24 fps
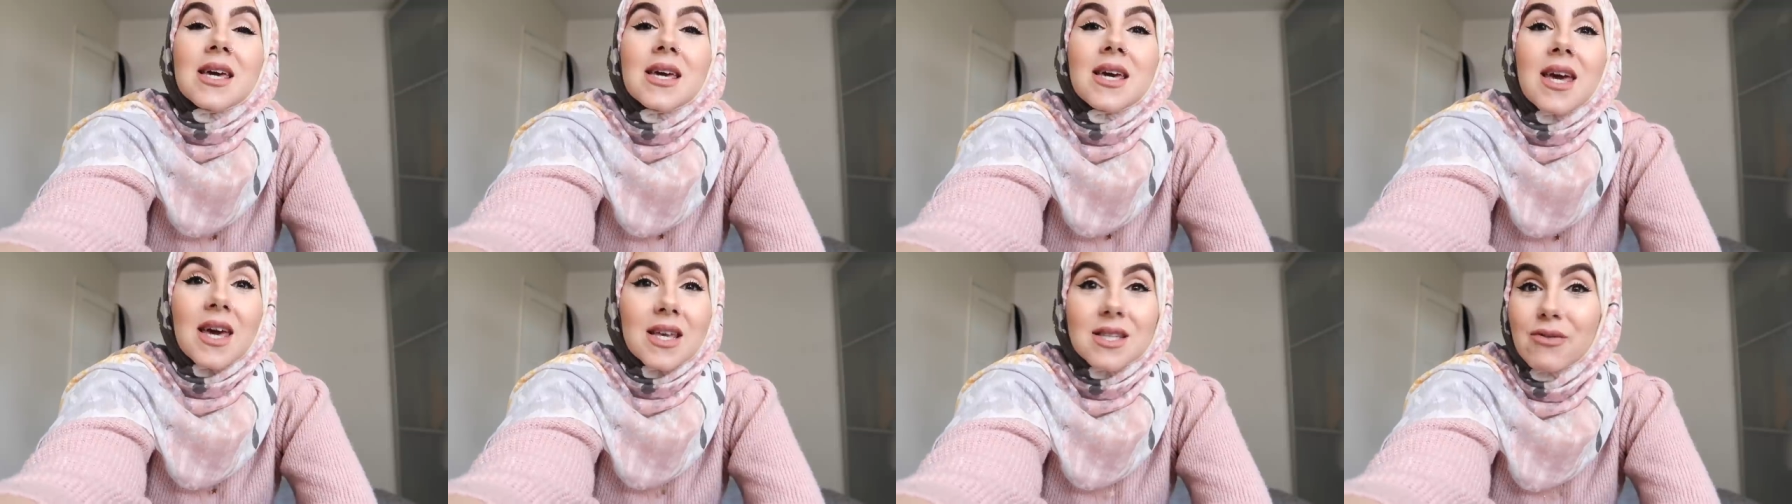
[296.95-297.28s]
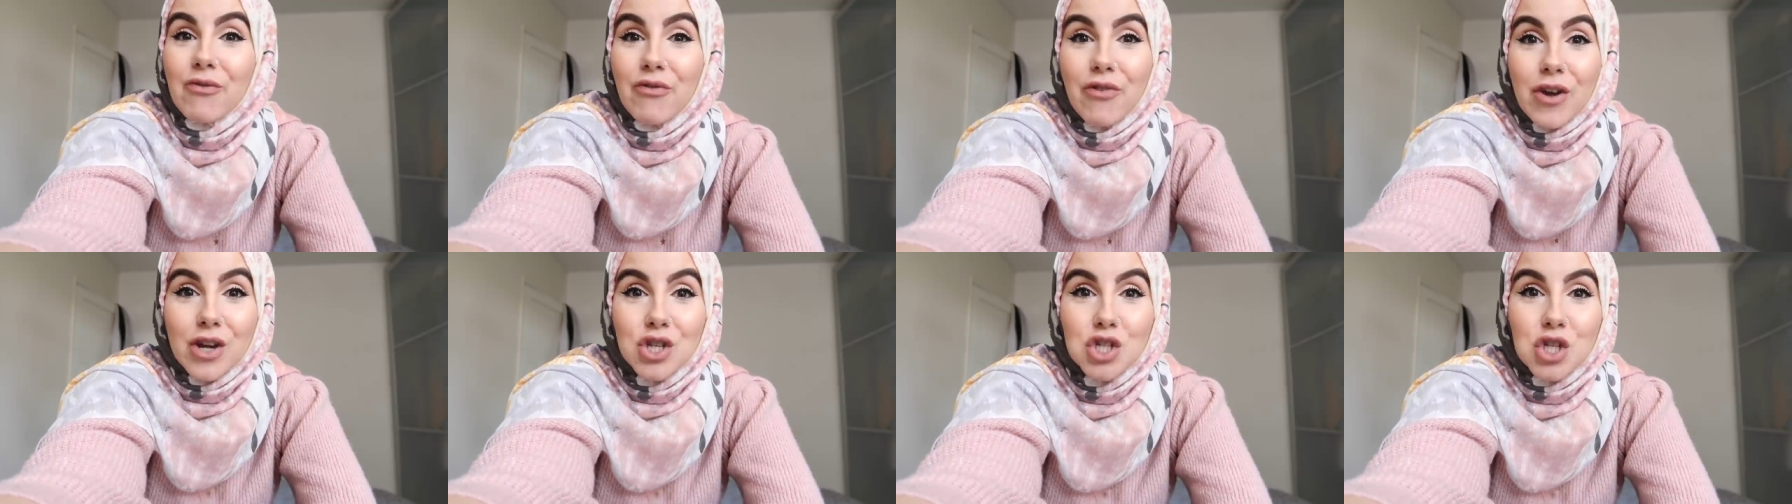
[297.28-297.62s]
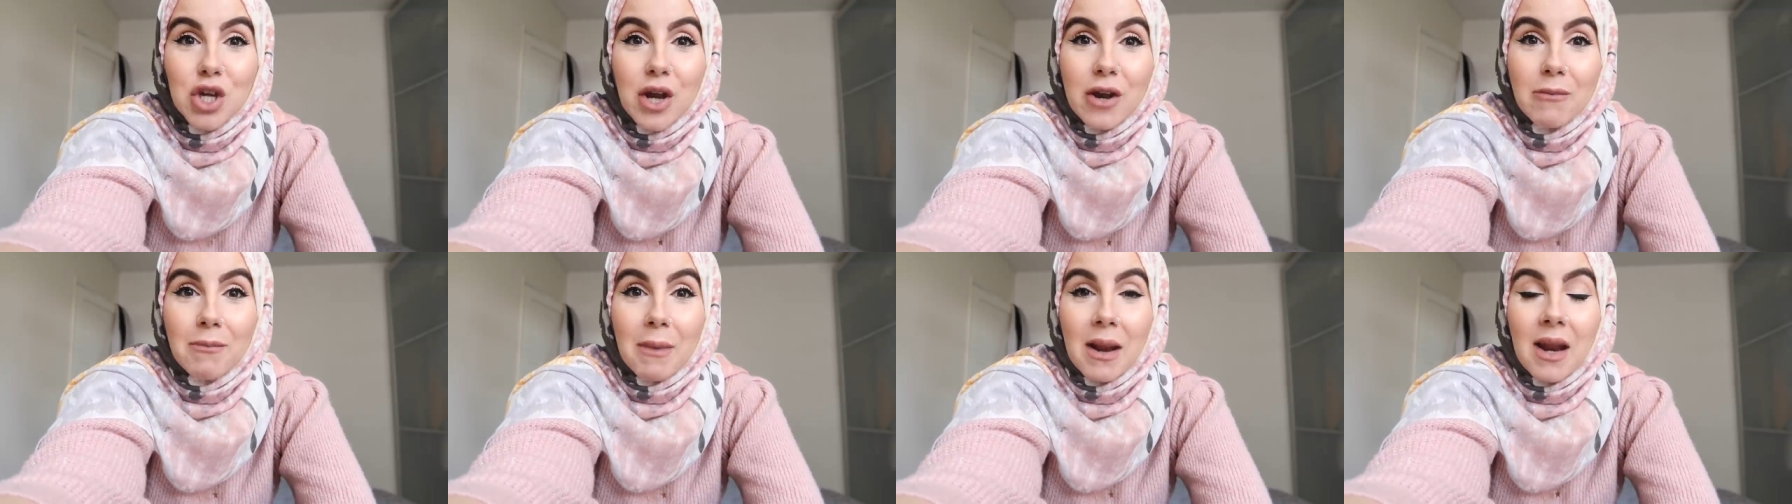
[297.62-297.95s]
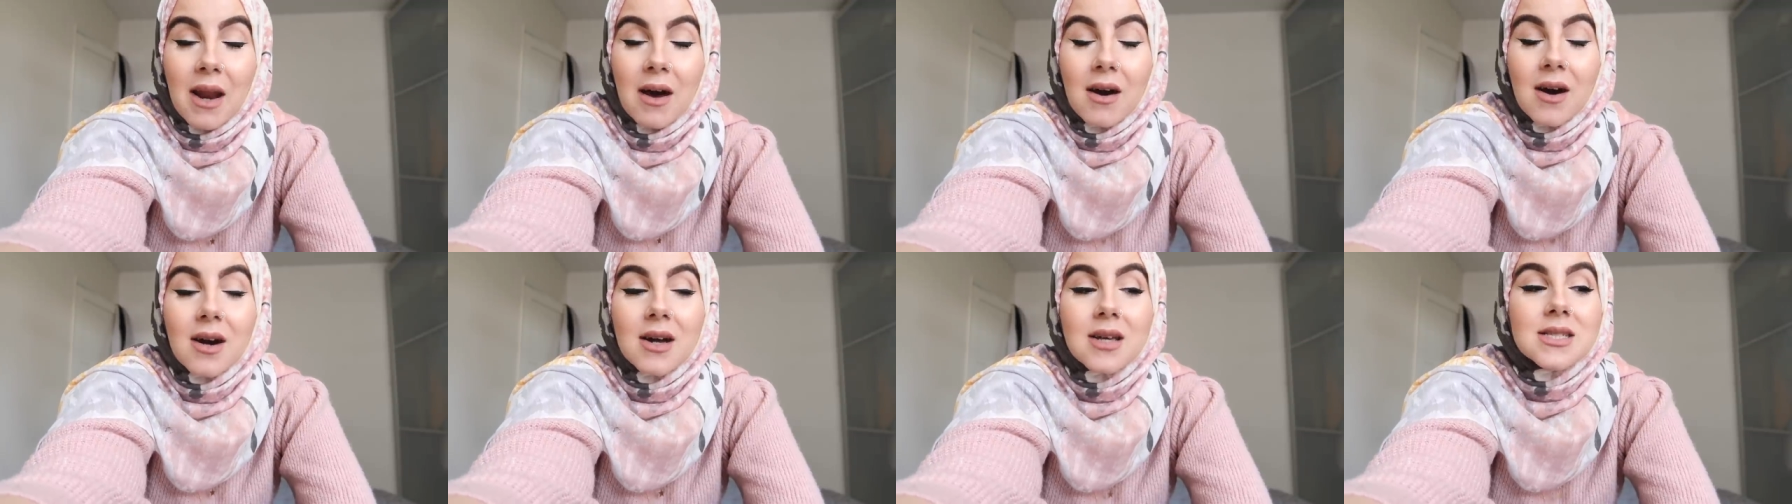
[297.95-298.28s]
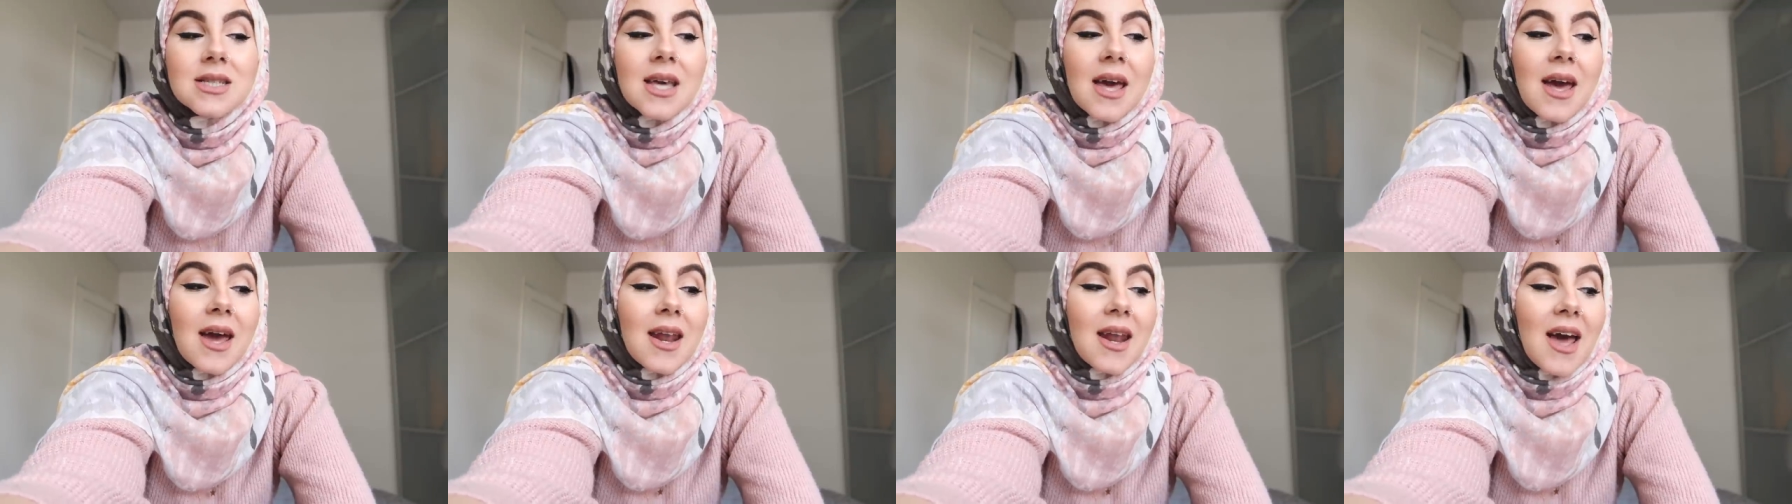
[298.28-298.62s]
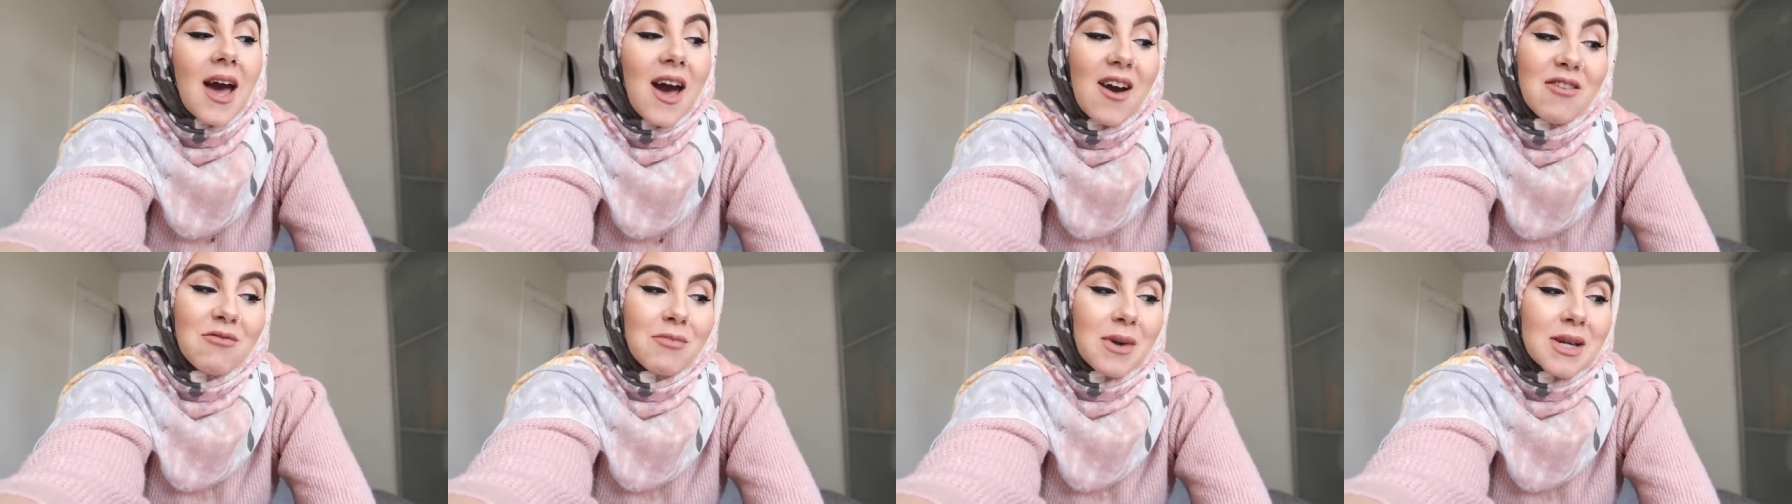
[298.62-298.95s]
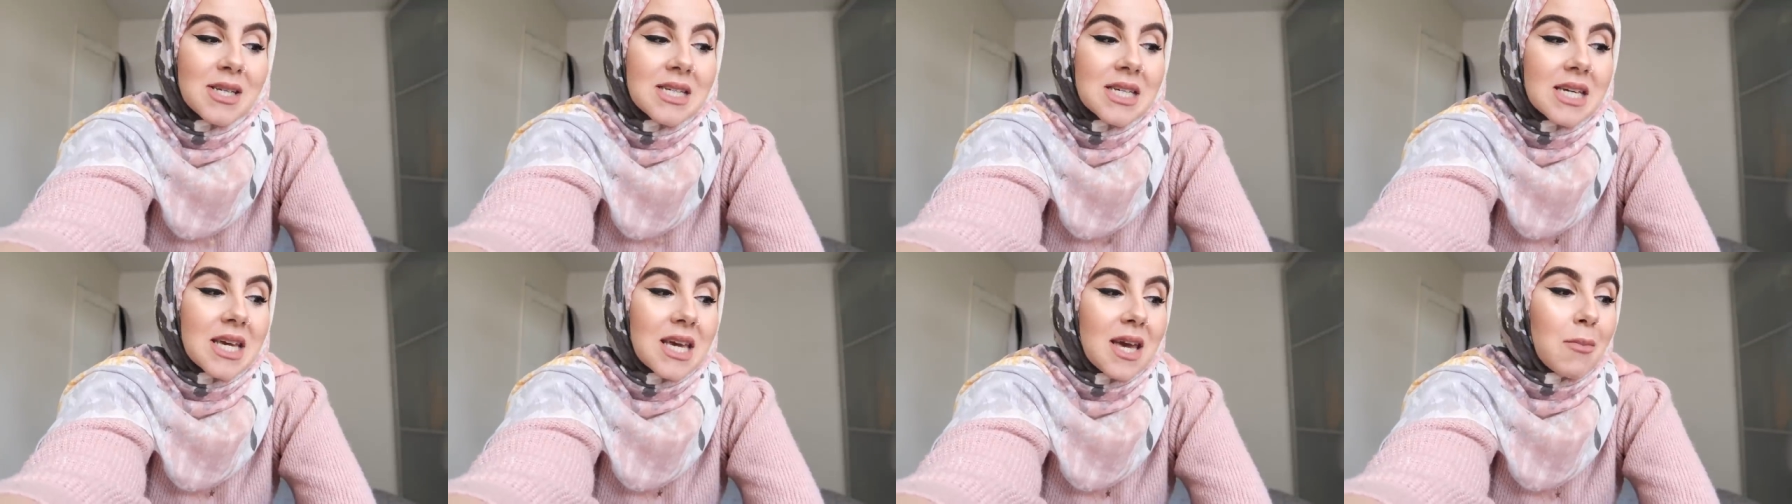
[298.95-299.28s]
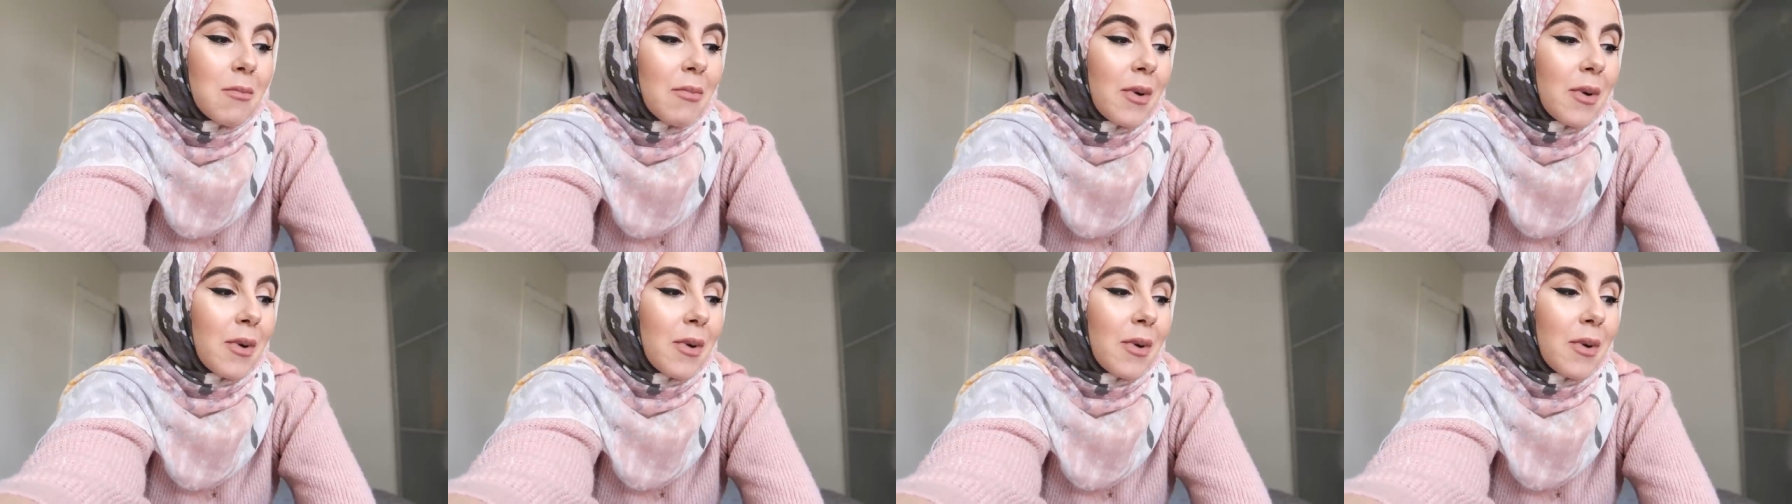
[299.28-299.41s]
get some fresh air in my lungs and have my tea,